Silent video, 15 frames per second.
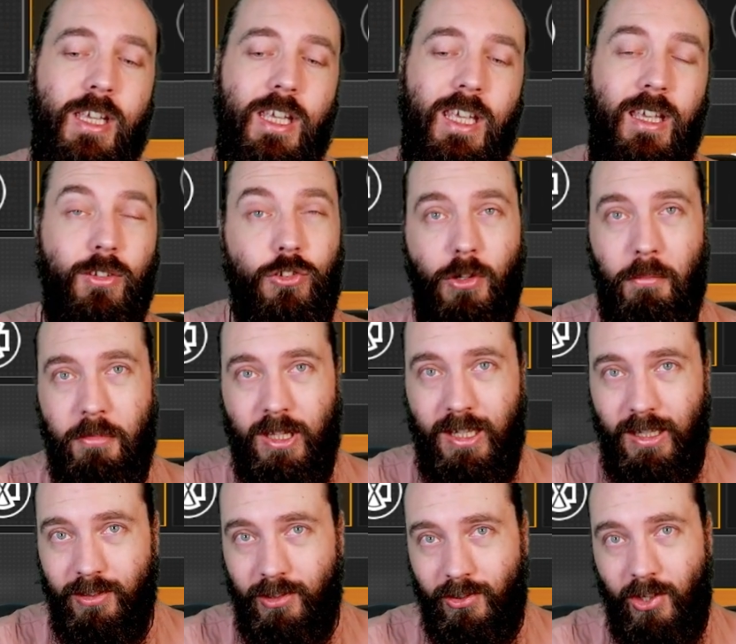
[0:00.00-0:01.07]
if something
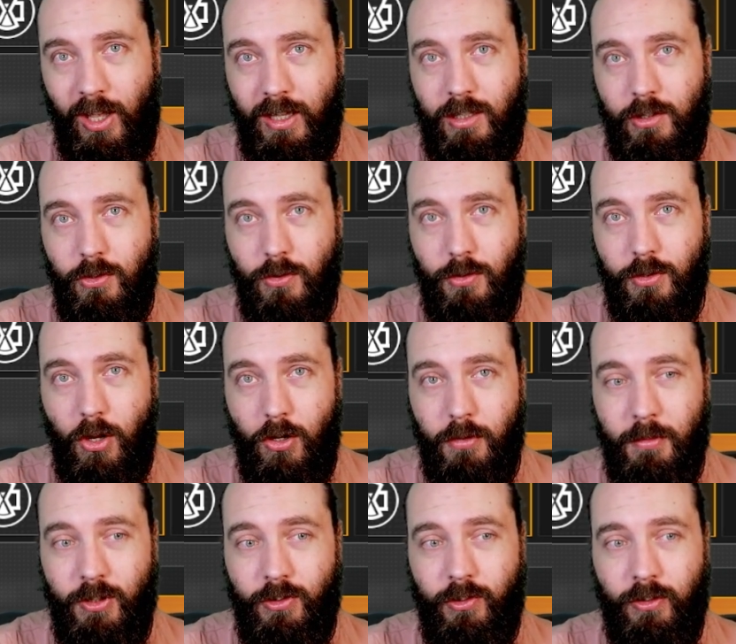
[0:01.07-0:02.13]
is attacking your
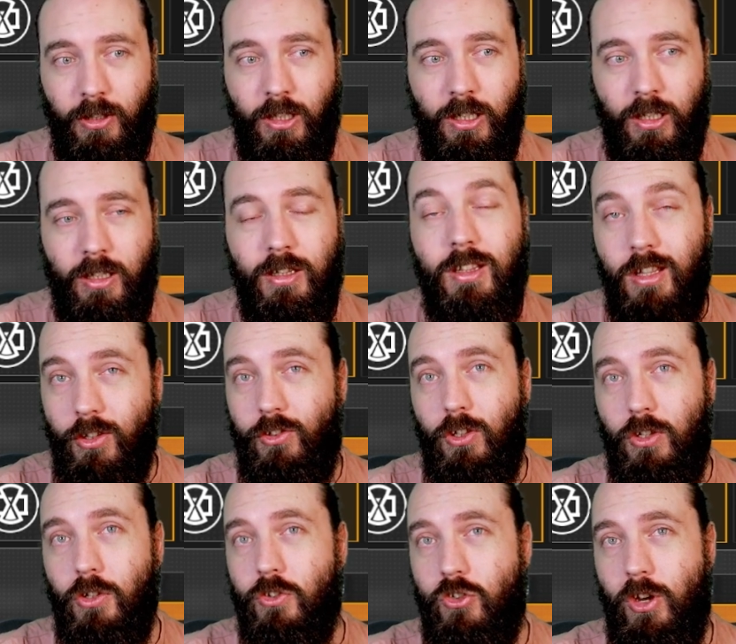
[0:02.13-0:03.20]
Nomas, there's a
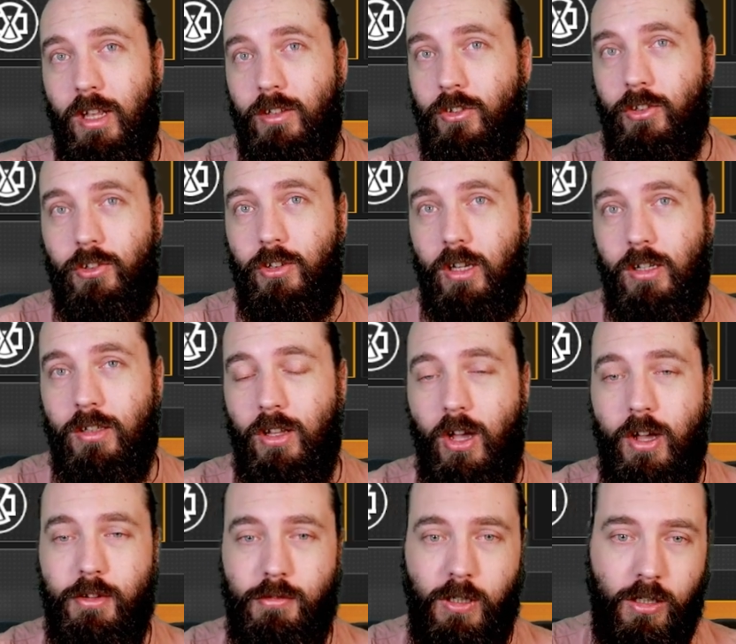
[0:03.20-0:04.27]
good chance it's going to
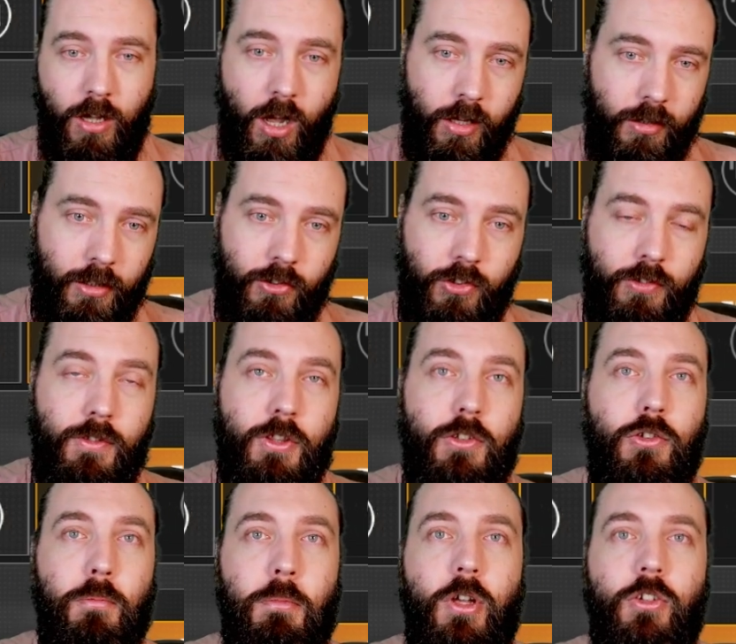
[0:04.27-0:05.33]
die regardless if
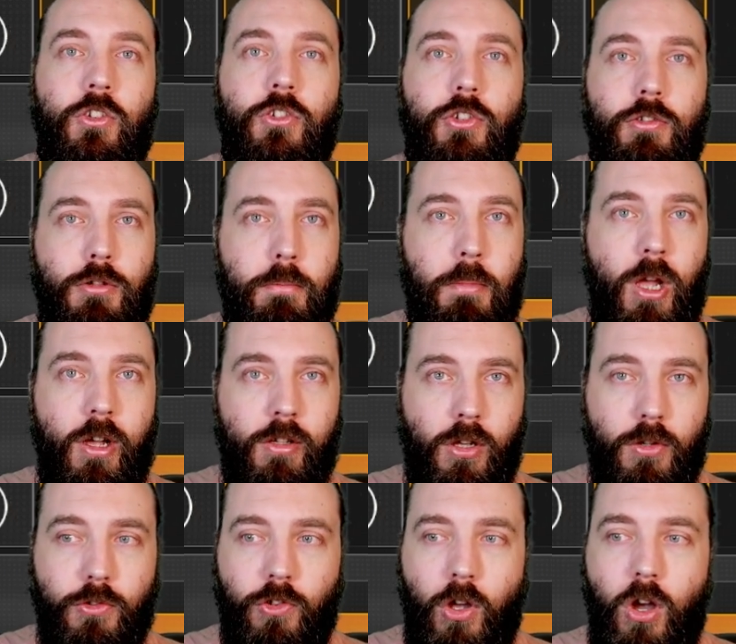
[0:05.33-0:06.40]
this emergency repair
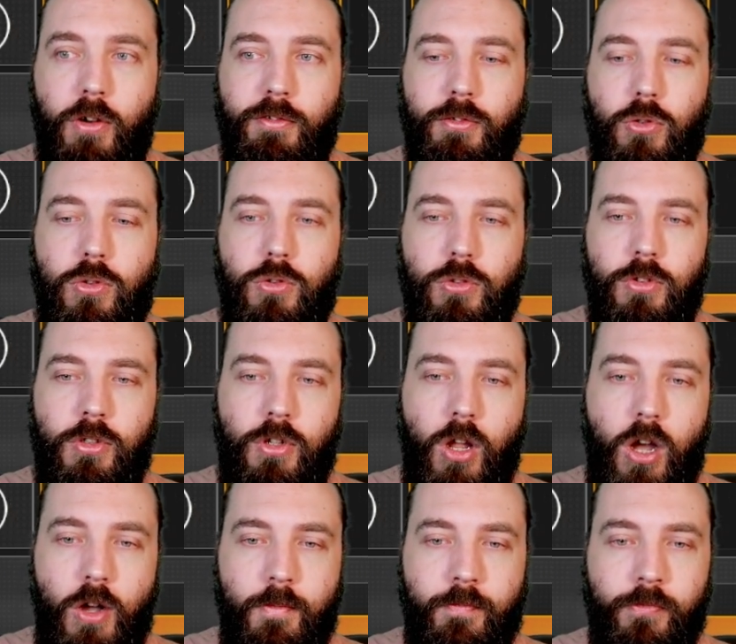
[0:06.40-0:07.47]
goes off or
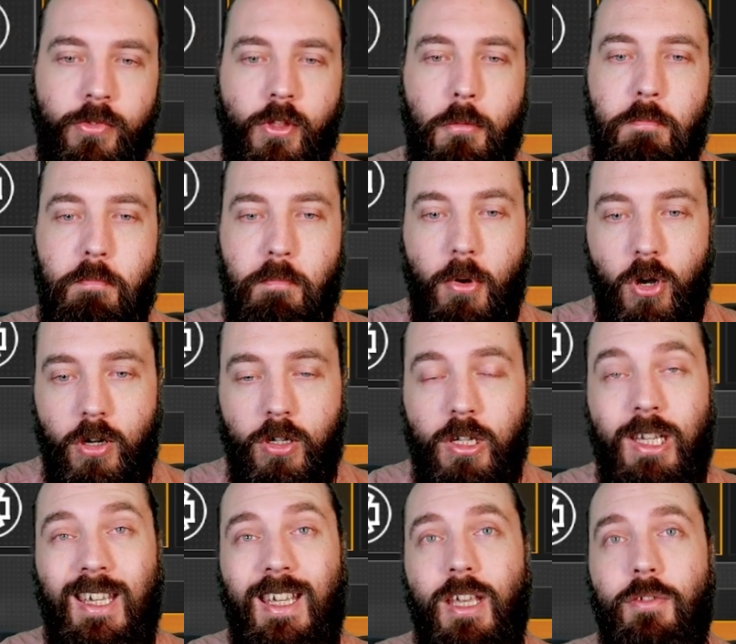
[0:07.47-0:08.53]
not. But
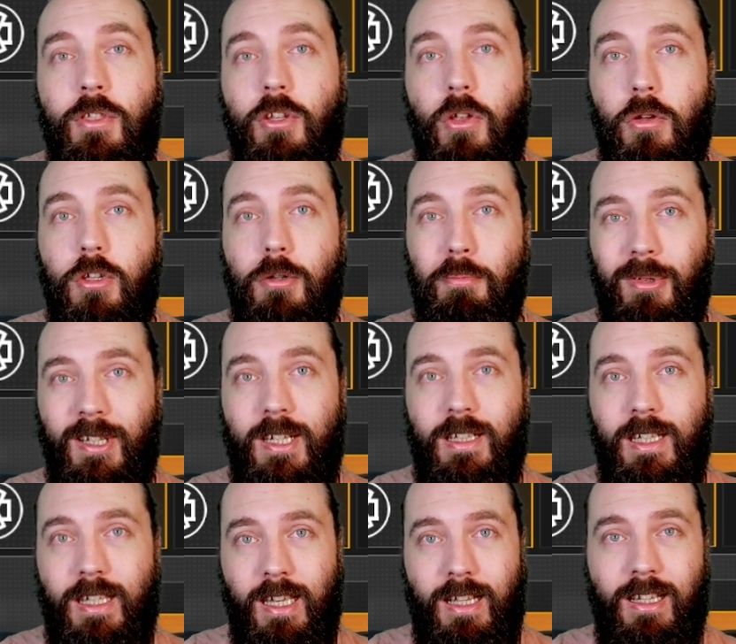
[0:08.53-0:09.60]
if they don't
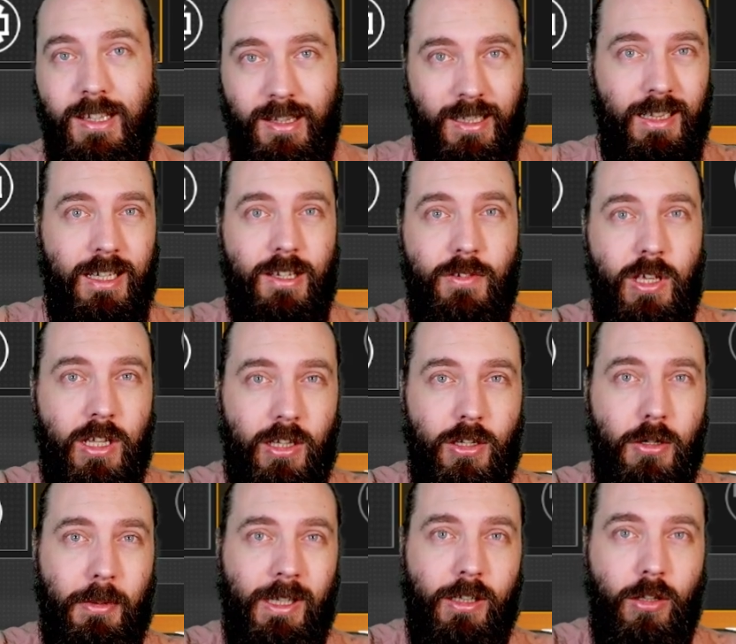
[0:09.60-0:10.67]
completely kill it and they leave it a
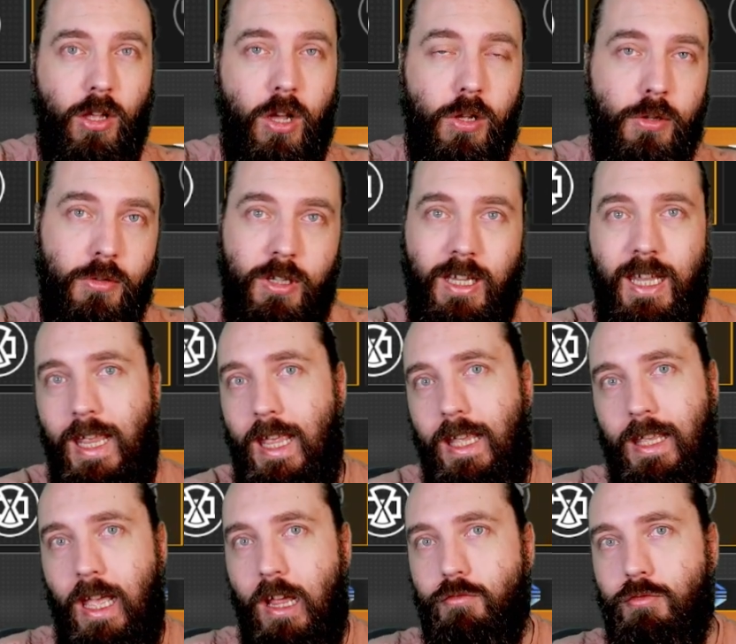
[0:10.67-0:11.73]
little bit low, it
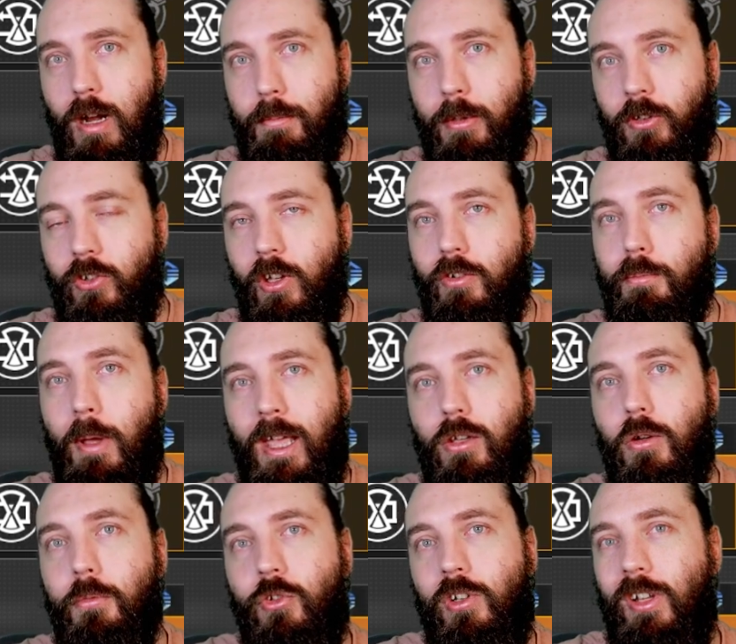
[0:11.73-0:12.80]
can rep itself back
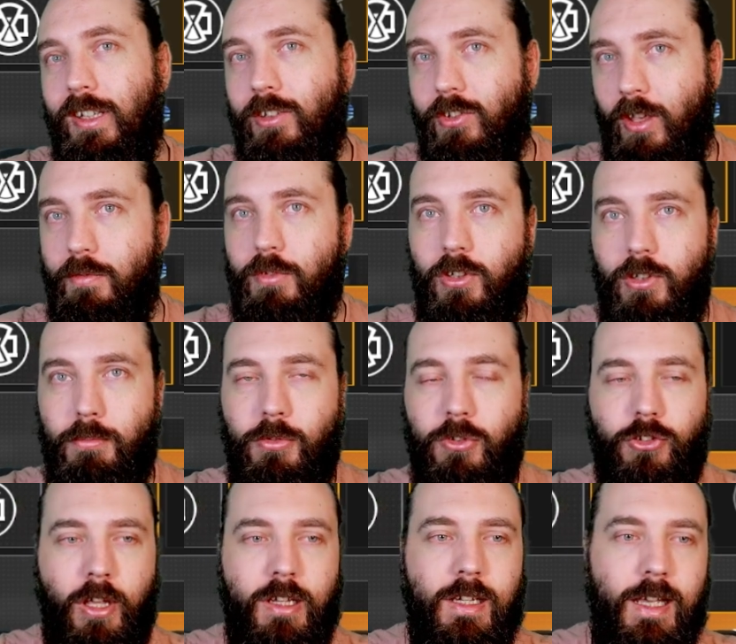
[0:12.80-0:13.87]
up to like 70%,
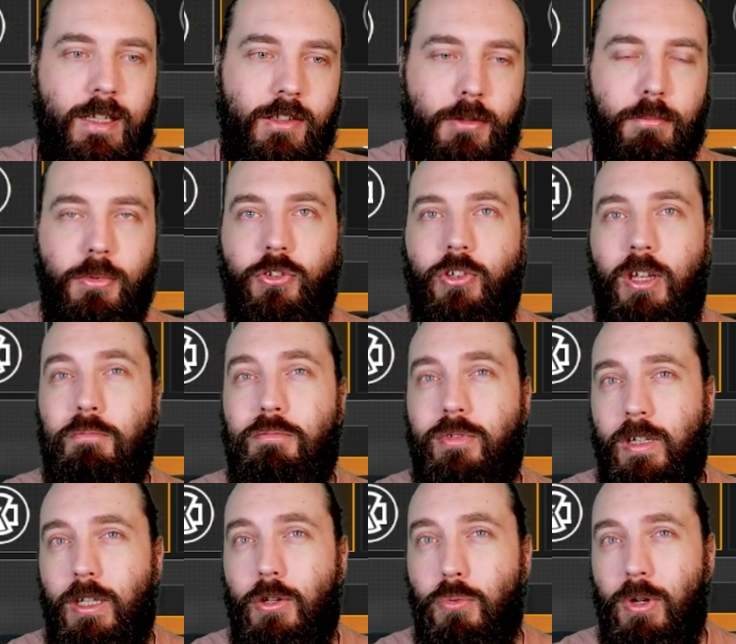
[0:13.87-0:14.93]
80%
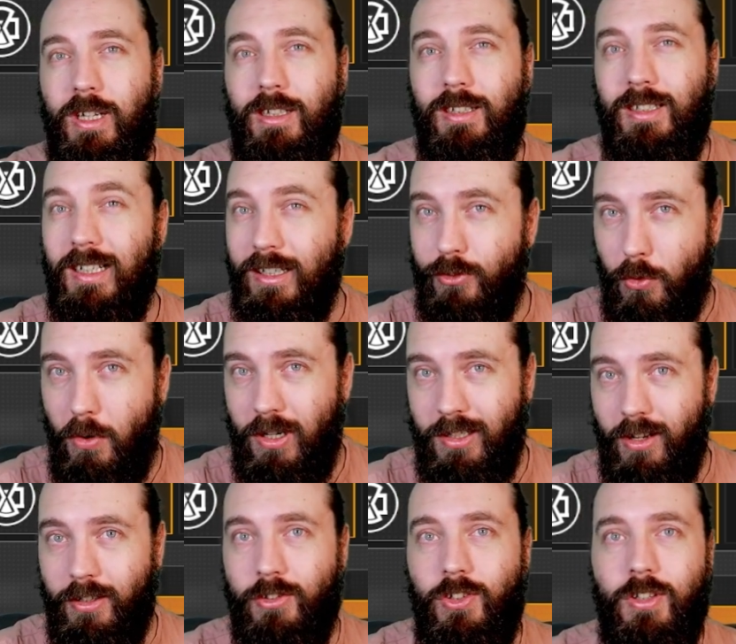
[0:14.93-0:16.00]
pretty quickly, and it's quite
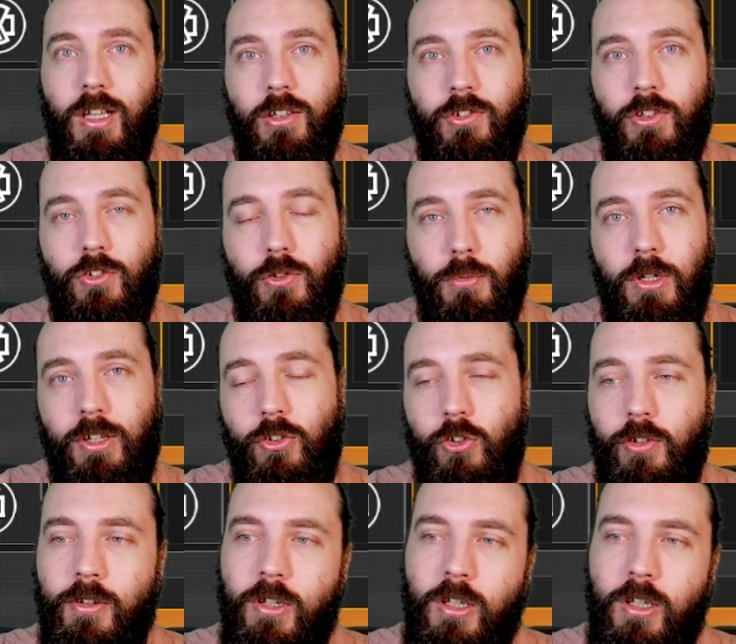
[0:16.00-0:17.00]
nice in that situation.